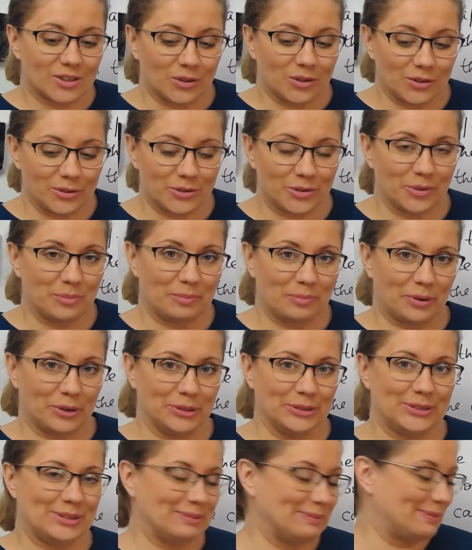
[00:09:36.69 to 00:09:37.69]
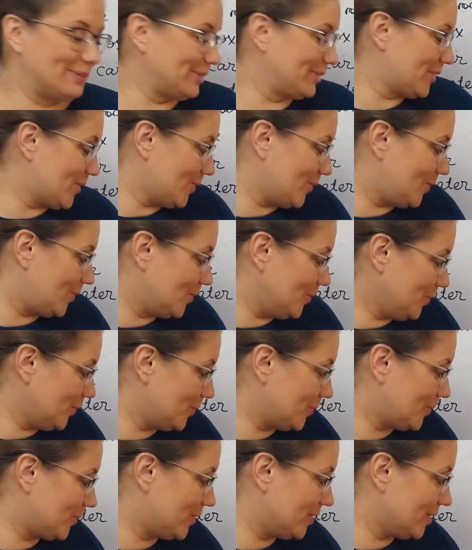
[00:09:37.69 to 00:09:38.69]
also possible to
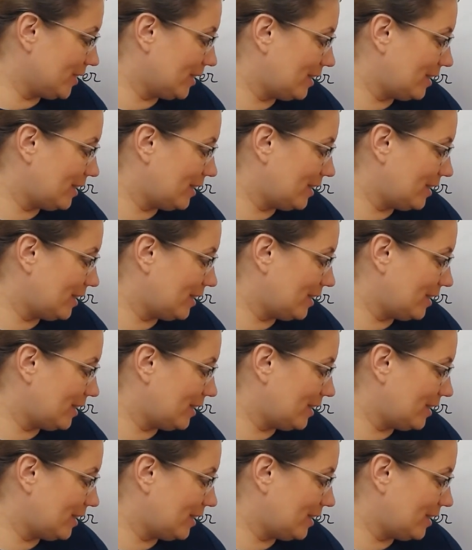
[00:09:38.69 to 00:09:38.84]
use